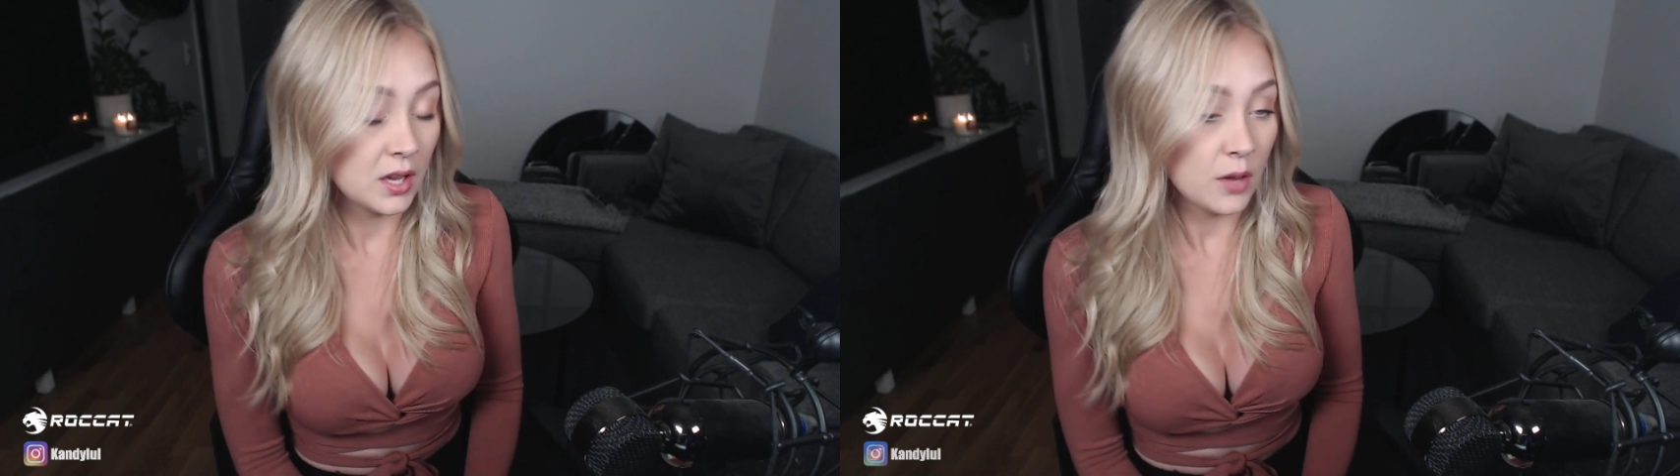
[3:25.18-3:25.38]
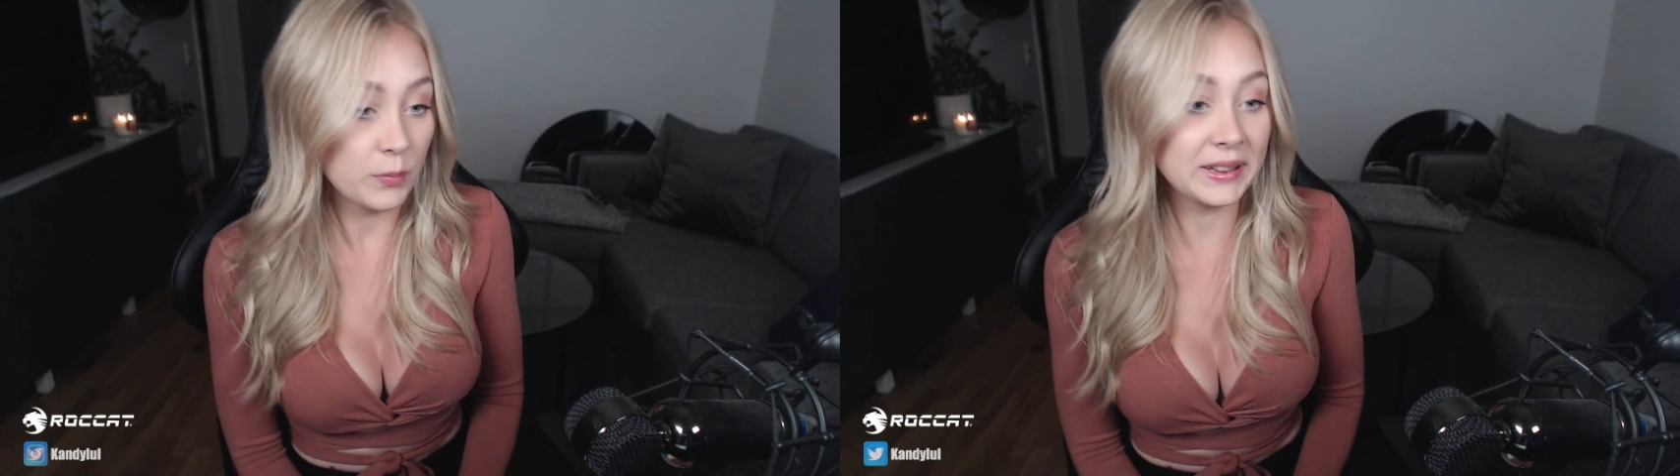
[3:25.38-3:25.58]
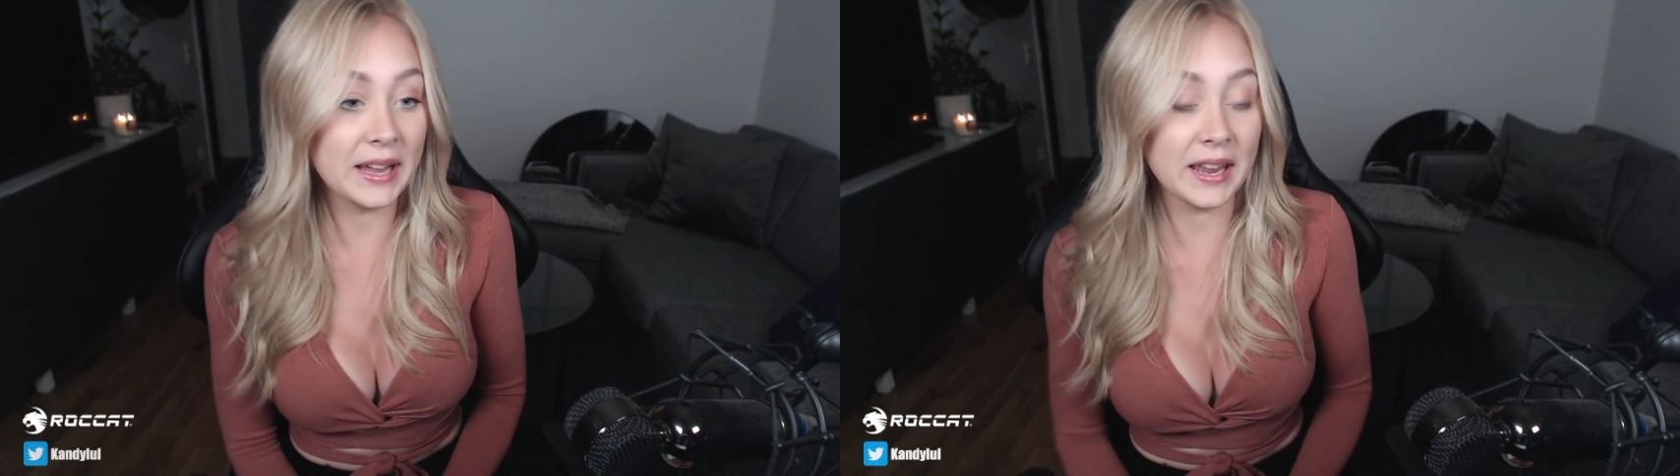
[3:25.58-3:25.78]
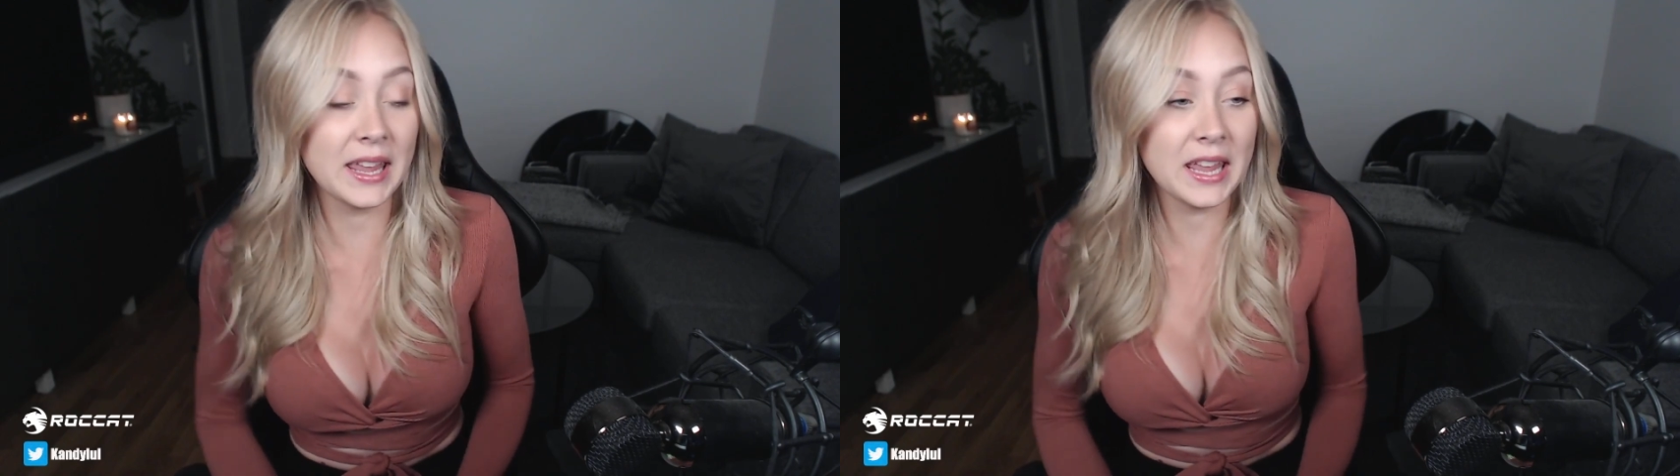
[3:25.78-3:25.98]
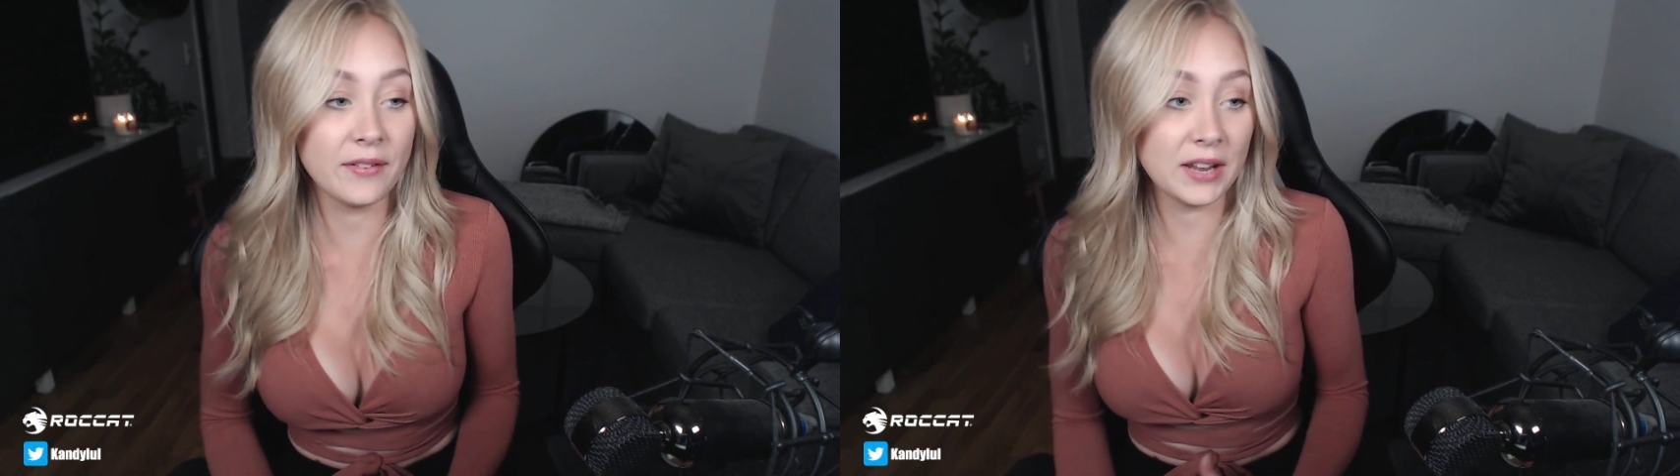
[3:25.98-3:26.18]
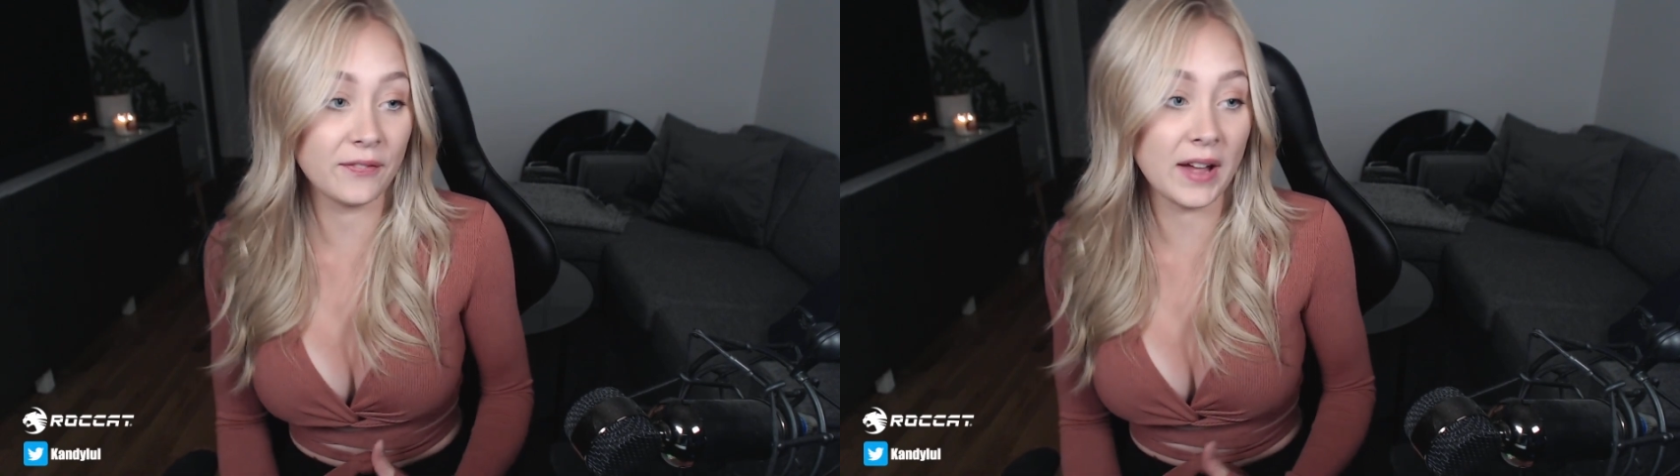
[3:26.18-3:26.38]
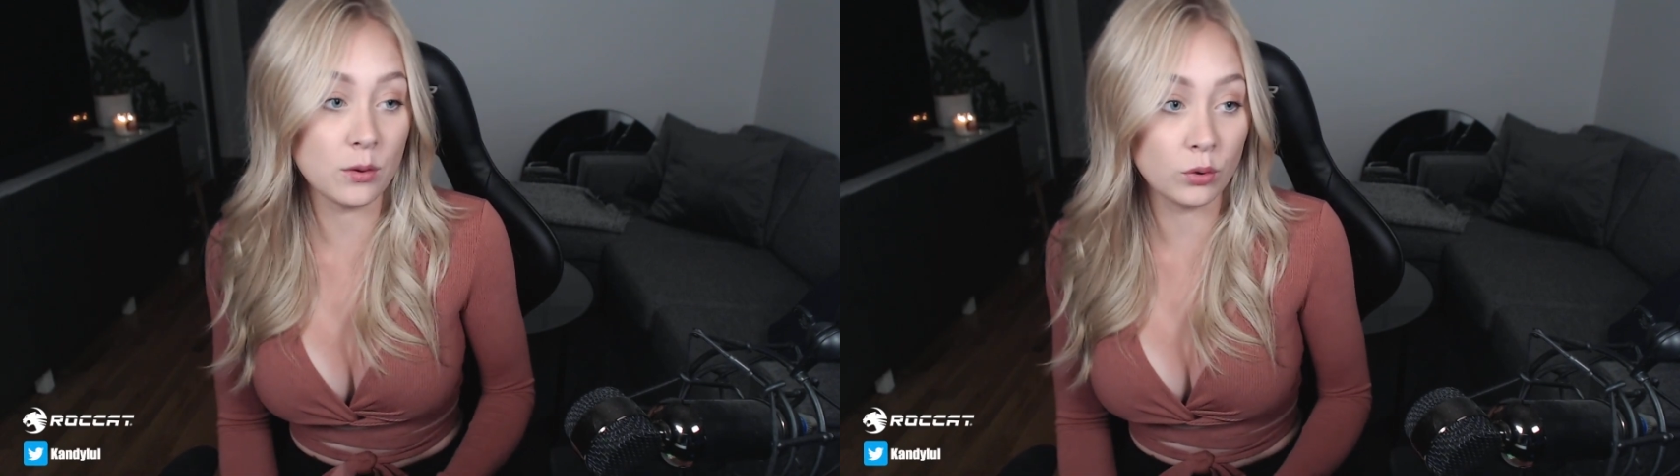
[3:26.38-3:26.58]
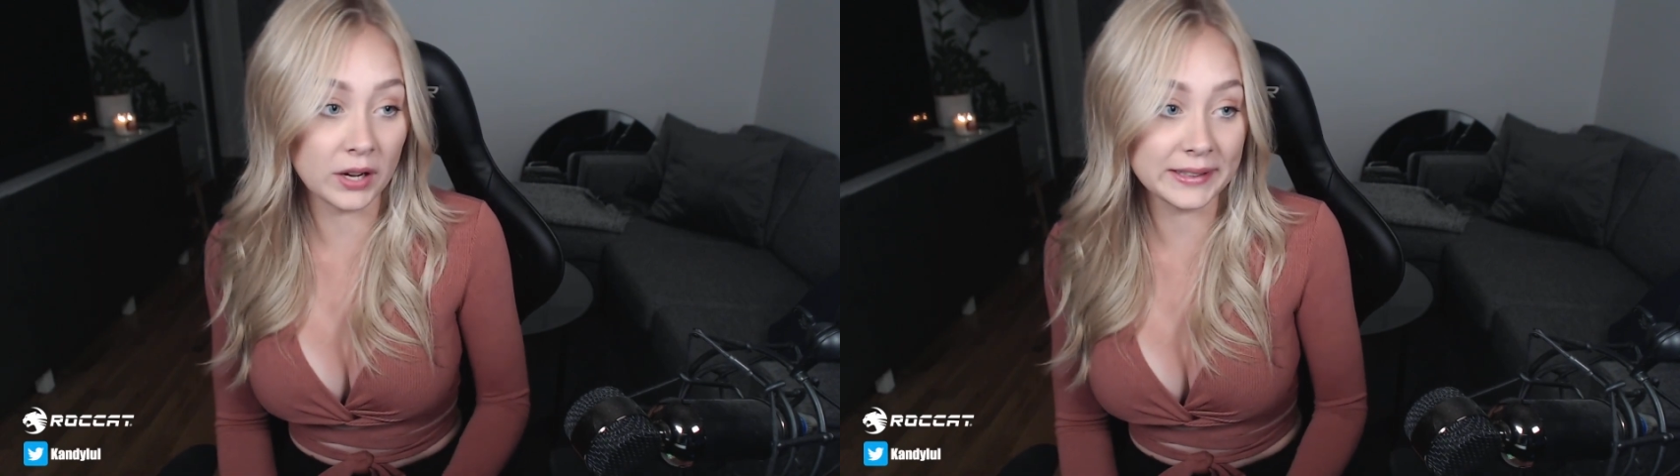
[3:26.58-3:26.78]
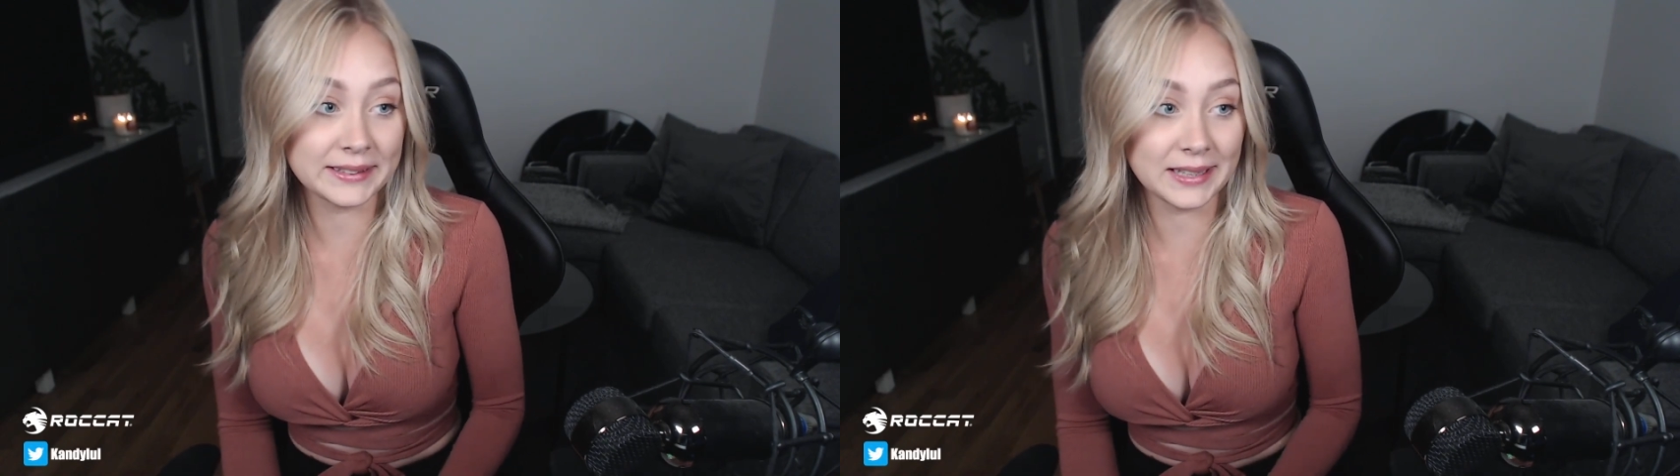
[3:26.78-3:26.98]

But like, even if I was